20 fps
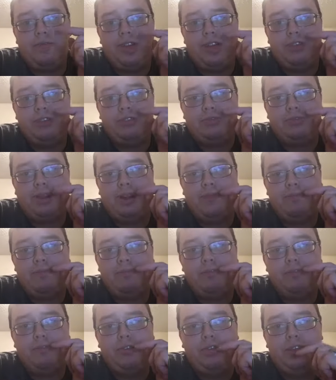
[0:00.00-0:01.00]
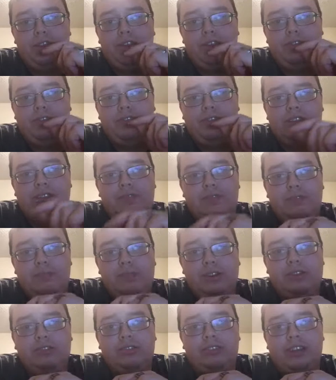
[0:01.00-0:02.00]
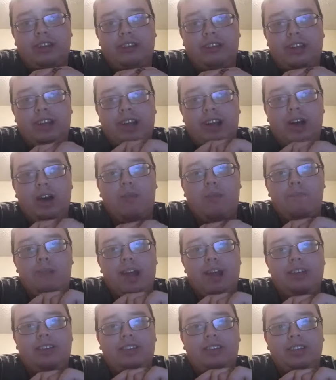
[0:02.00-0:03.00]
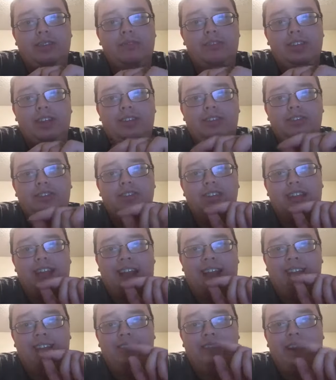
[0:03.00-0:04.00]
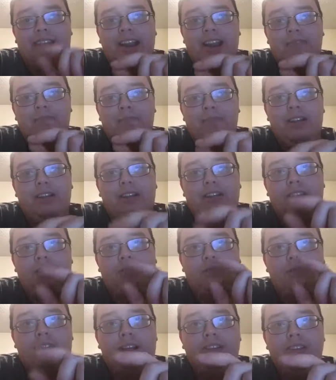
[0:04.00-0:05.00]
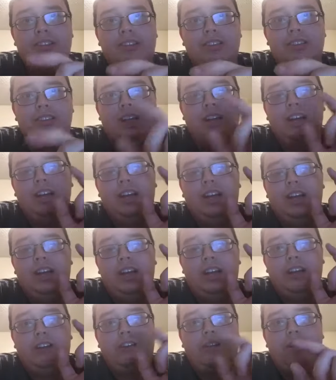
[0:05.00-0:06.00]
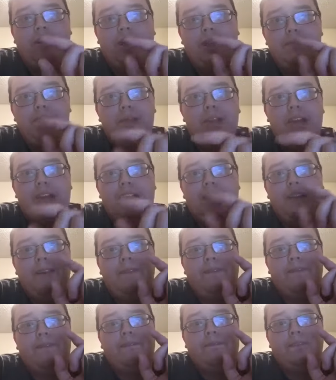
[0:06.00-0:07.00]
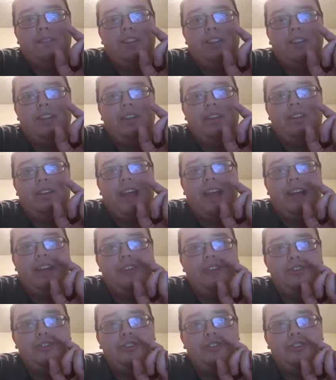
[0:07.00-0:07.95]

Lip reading: Trump will use some of the military to help make some of these indictment arrests, could it be that